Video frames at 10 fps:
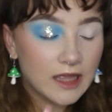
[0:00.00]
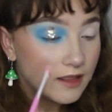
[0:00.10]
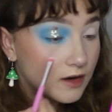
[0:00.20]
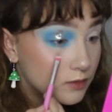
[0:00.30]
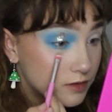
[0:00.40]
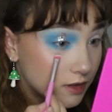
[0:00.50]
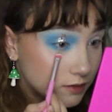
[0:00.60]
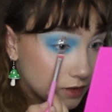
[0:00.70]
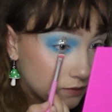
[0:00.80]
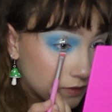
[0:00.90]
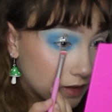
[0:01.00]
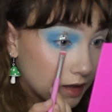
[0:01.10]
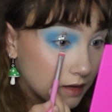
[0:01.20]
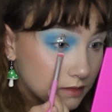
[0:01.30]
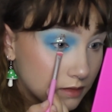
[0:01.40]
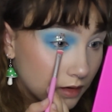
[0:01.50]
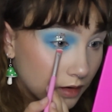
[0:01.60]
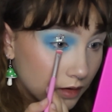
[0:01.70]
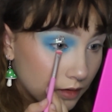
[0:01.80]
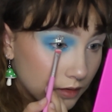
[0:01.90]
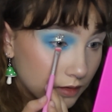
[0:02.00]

And then also don't forget to go